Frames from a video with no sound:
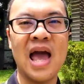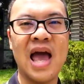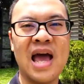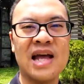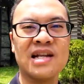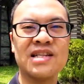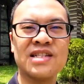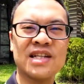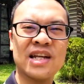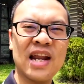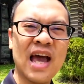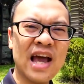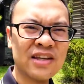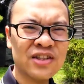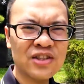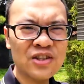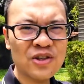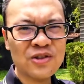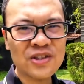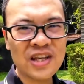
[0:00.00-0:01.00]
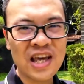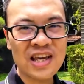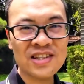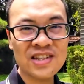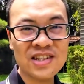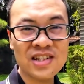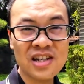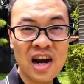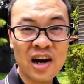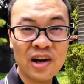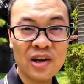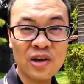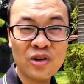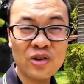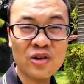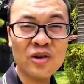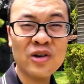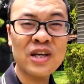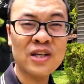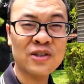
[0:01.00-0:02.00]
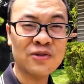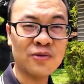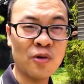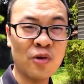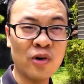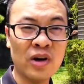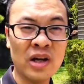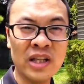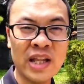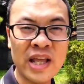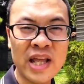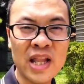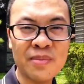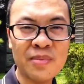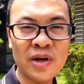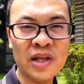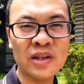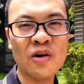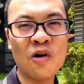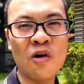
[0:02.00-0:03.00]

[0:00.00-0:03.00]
And next use case scenario is for a little bit